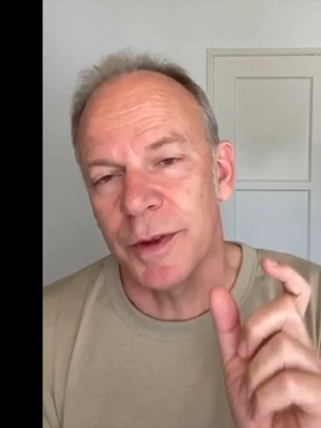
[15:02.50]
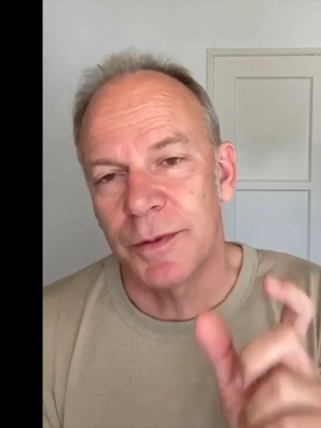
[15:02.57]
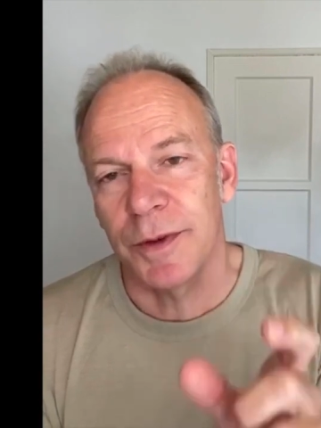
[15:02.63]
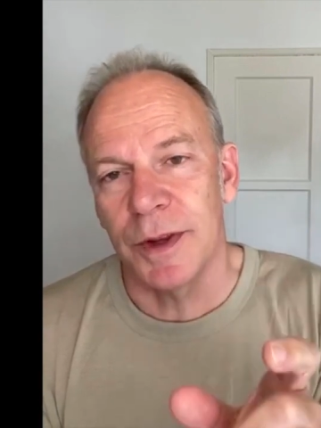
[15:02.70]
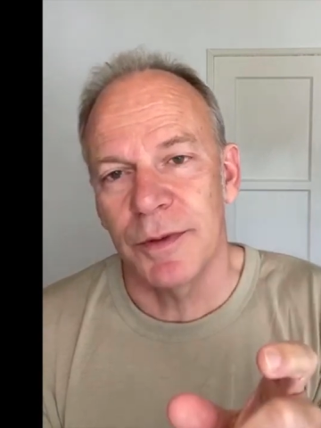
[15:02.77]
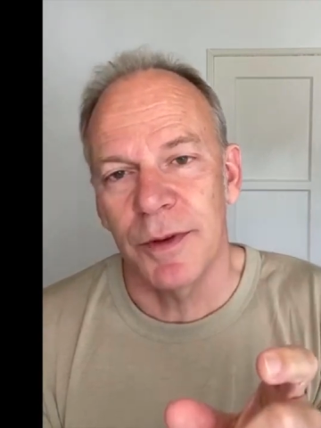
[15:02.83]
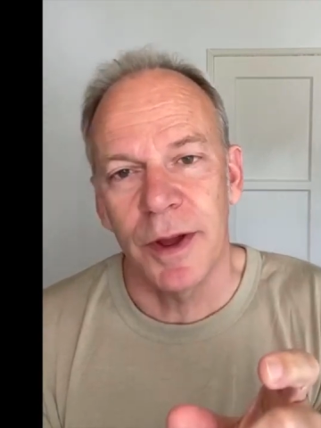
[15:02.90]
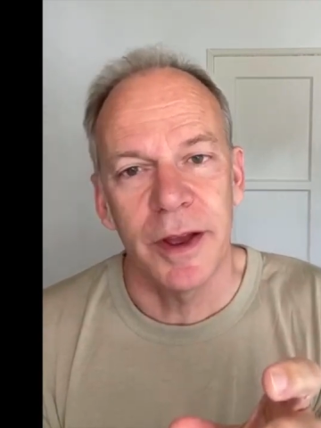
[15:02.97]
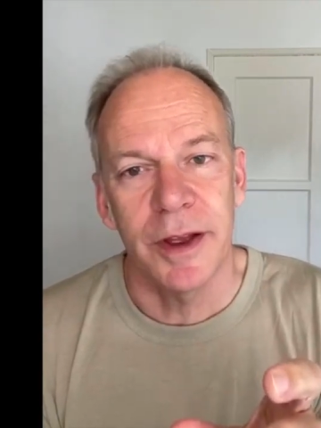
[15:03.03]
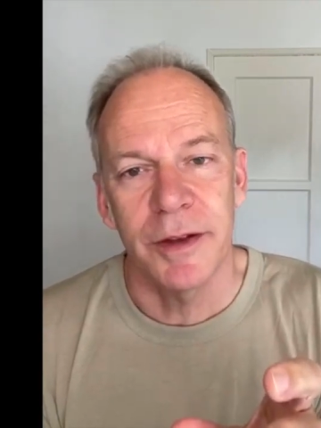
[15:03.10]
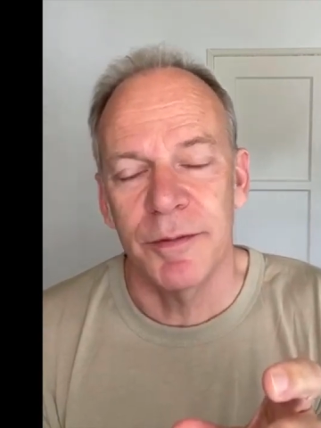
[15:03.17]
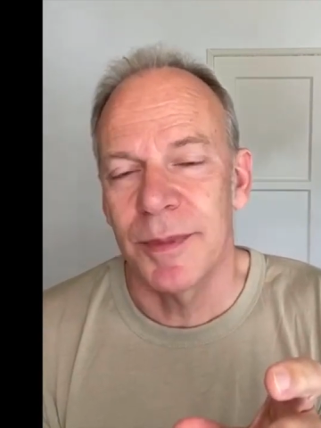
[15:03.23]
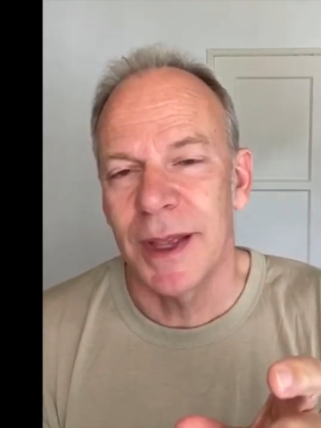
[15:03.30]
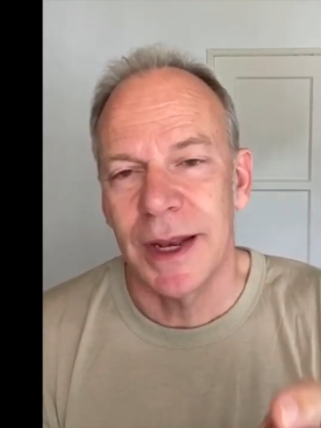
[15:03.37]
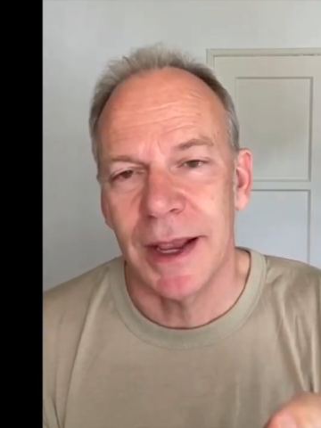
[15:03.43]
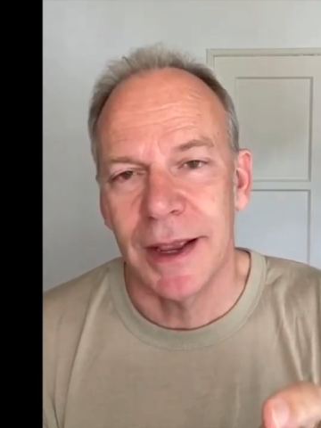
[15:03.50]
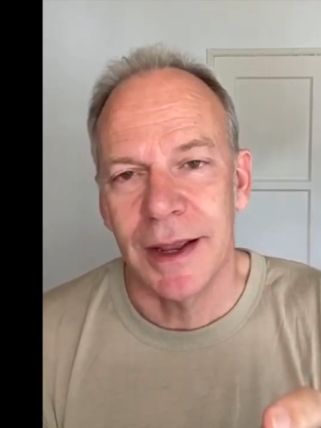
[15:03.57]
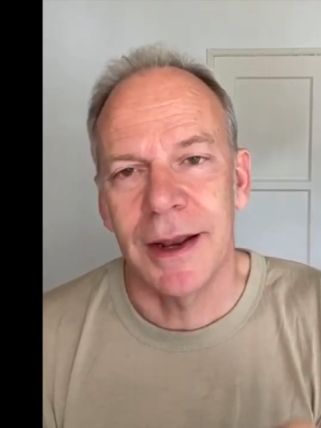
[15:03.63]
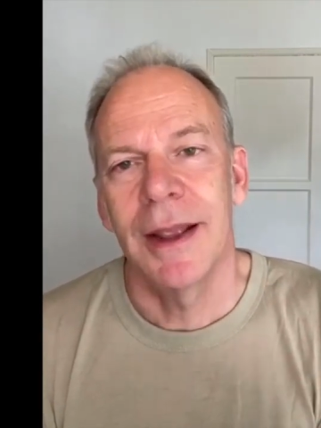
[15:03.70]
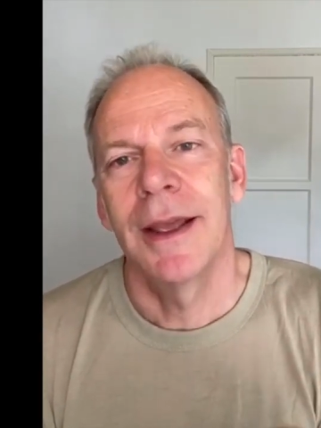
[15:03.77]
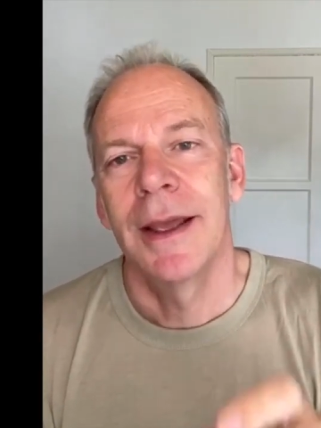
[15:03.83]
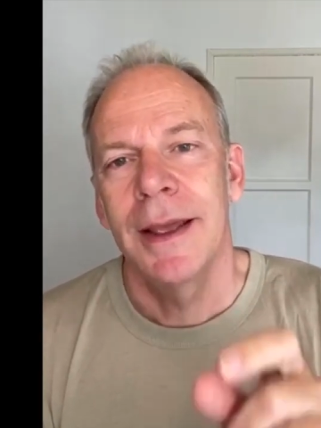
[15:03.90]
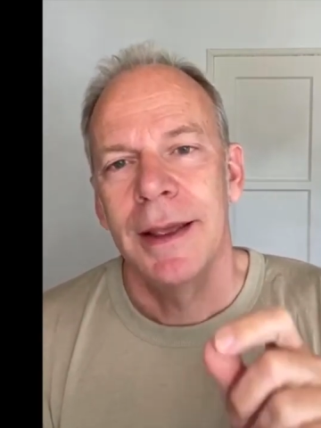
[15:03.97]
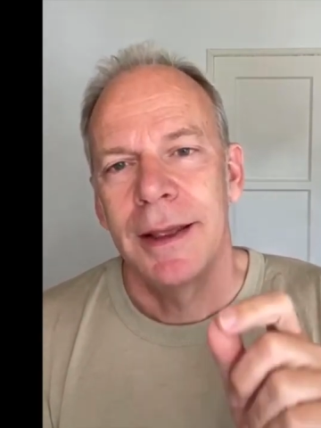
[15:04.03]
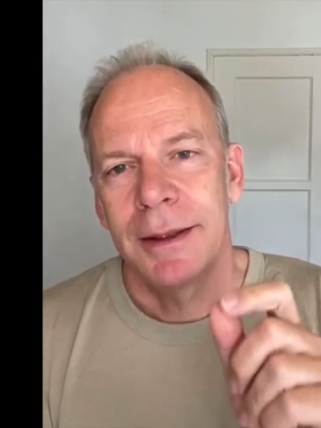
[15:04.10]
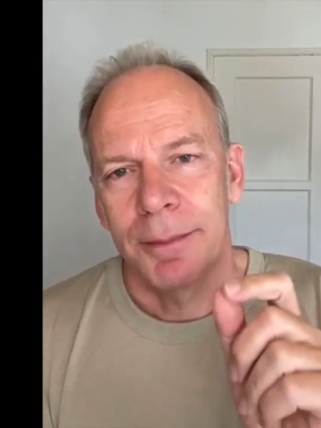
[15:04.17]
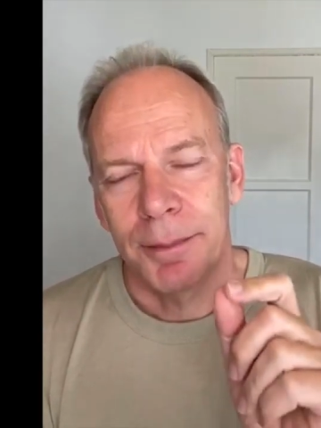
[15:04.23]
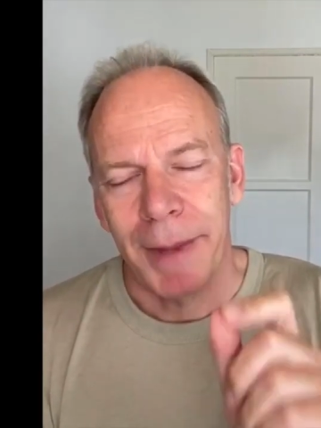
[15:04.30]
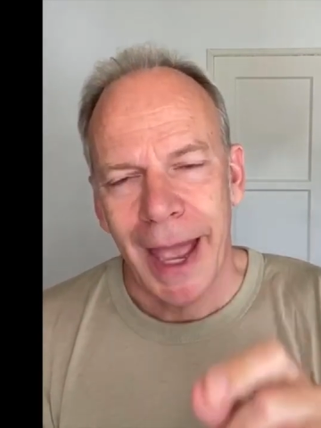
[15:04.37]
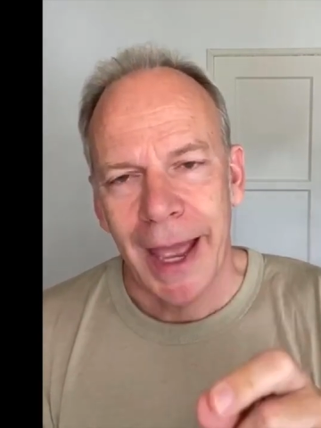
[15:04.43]
55-minute
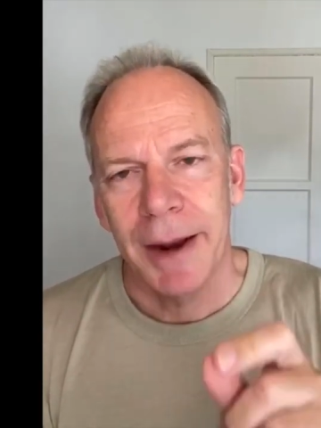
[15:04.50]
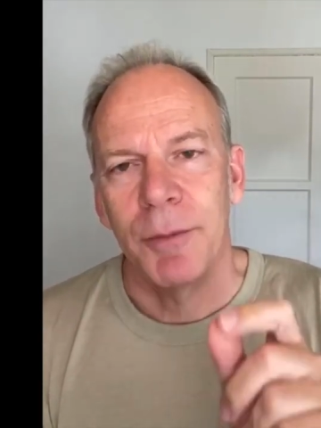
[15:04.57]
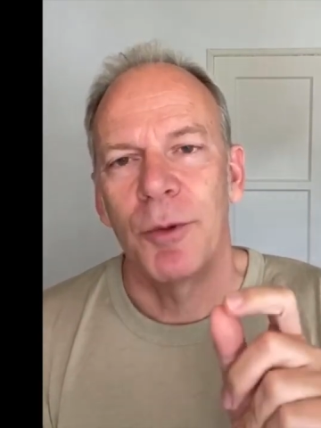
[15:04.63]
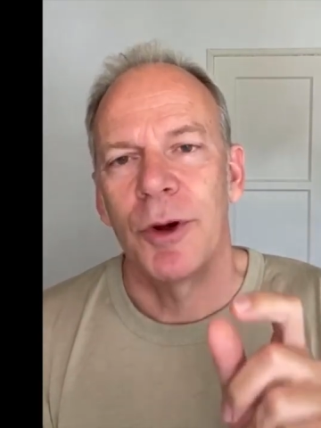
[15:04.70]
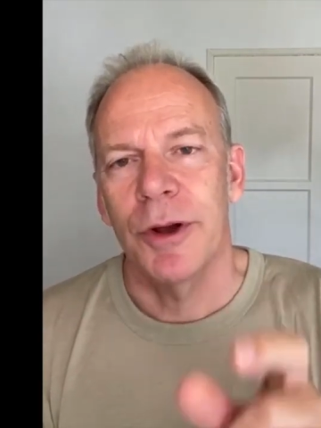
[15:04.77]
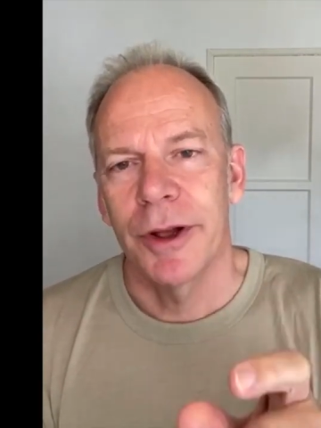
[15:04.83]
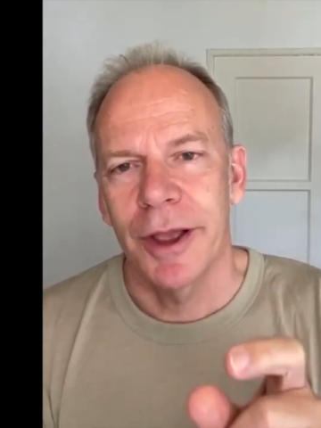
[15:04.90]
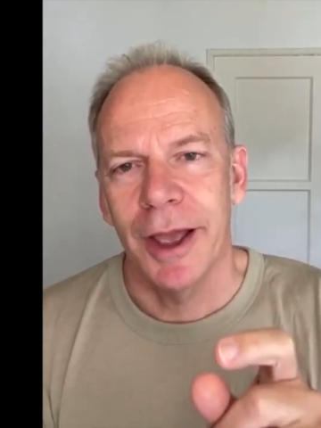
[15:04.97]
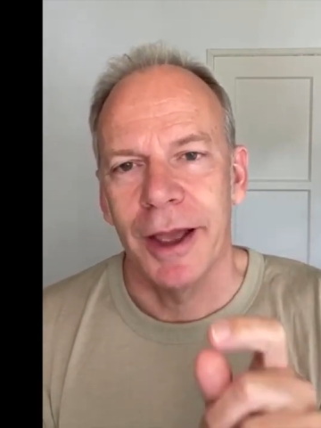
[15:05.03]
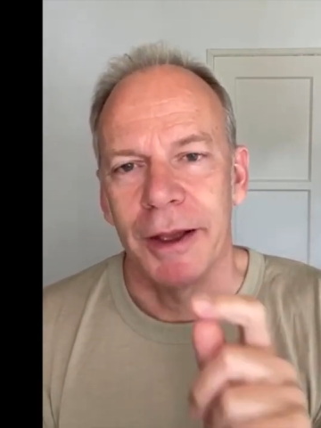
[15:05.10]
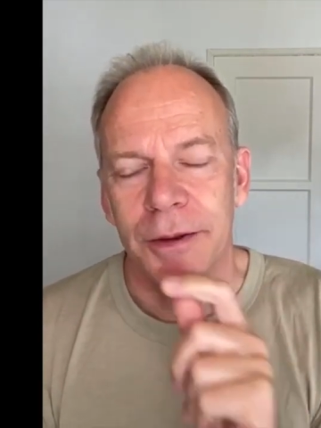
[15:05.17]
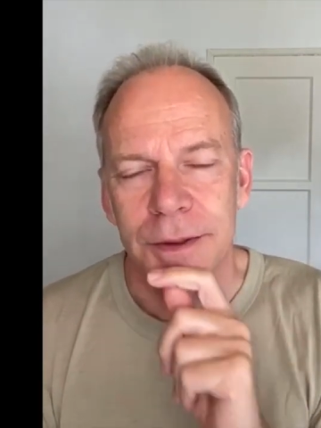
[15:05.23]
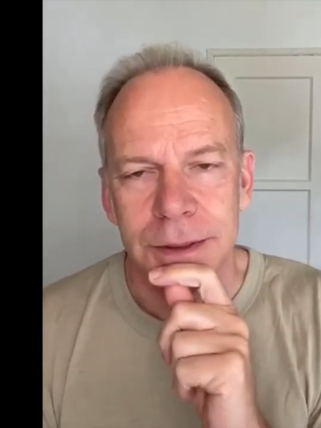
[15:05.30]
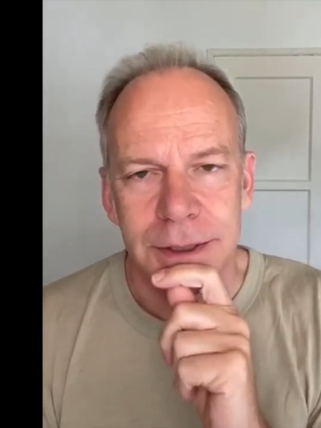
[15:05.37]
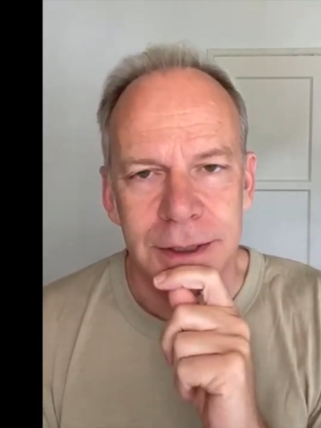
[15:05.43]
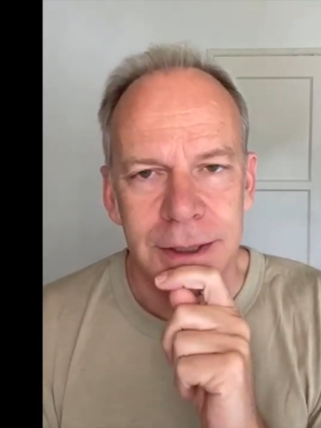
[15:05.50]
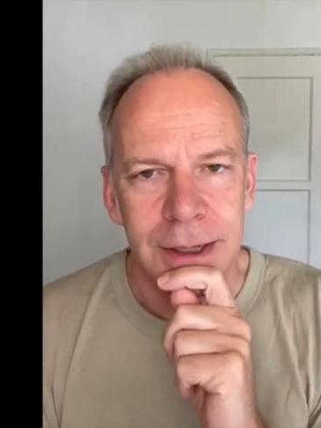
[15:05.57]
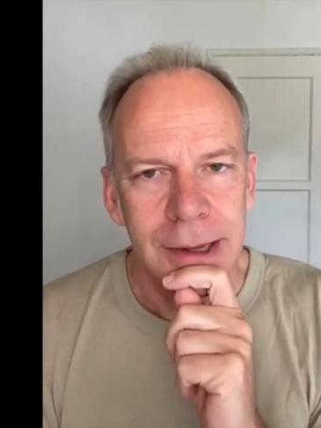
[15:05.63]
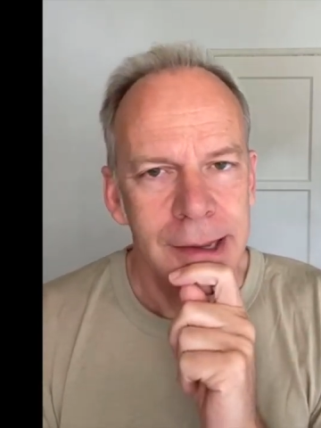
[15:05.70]
mat workouts.